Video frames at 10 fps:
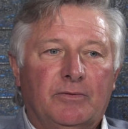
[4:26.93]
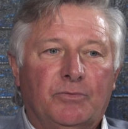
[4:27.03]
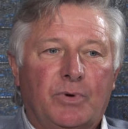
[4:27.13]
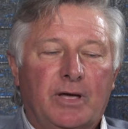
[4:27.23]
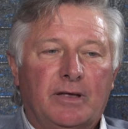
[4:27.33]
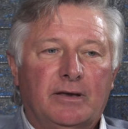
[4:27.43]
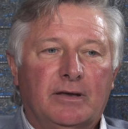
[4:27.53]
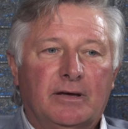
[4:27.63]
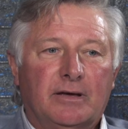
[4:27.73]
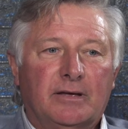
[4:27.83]
when,
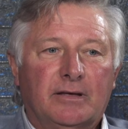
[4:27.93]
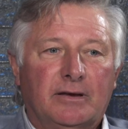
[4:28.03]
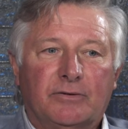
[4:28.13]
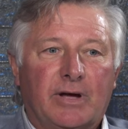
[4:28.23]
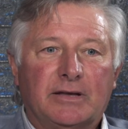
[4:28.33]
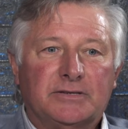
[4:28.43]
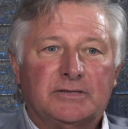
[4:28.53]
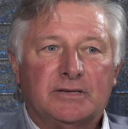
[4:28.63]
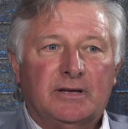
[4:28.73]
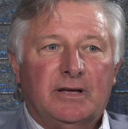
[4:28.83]
uh, you know,
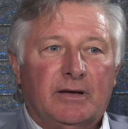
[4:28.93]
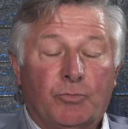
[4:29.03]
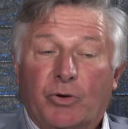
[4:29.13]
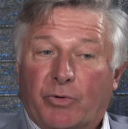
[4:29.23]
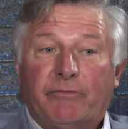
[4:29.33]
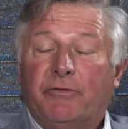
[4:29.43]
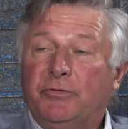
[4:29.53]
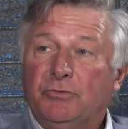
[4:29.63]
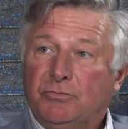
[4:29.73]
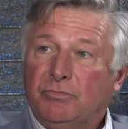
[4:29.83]
as when
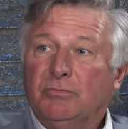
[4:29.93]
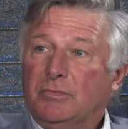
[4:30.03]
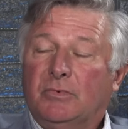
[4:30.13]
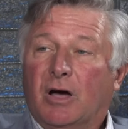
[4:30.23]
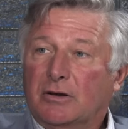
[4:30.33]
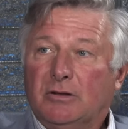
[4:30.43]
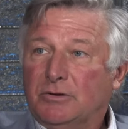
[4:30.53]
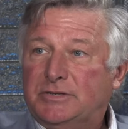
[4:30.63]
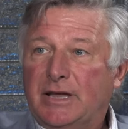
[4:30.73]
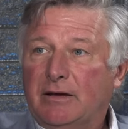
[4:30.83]
Riverview got
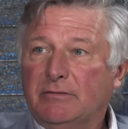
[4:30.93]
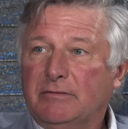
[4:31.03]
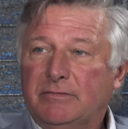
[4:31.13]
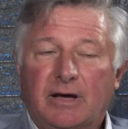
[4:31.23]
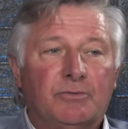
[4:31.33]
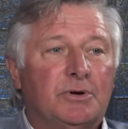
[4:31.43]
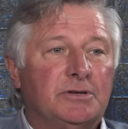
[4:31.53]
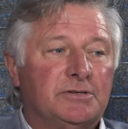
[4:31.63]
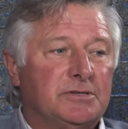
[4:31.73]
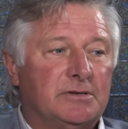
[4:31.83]
closed down, that
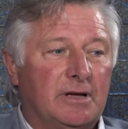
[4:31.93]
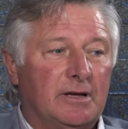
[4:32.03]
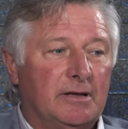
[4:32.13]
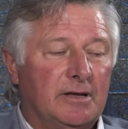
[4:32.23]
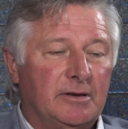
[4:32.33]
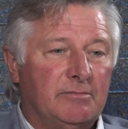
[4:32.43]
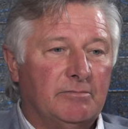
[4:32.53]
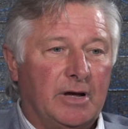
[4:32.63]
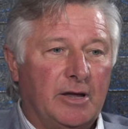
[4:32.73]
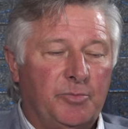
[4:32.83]
was, uh, in
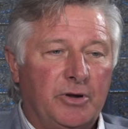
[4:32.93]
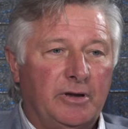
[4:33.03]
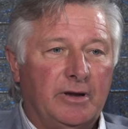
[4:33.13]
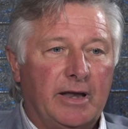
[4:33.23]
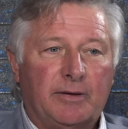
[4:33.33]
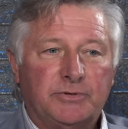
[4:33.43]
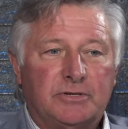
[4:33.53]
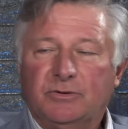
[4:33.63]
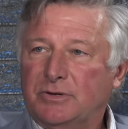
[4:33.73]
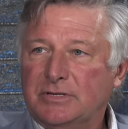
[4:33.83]
my opinion, an
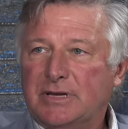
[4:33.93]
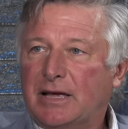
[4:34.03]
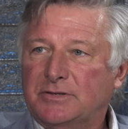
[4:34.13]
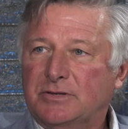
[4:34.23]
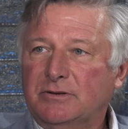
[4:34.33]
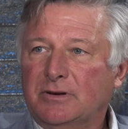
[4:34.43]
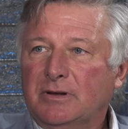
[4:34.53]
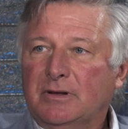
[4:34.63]
absolute disaster.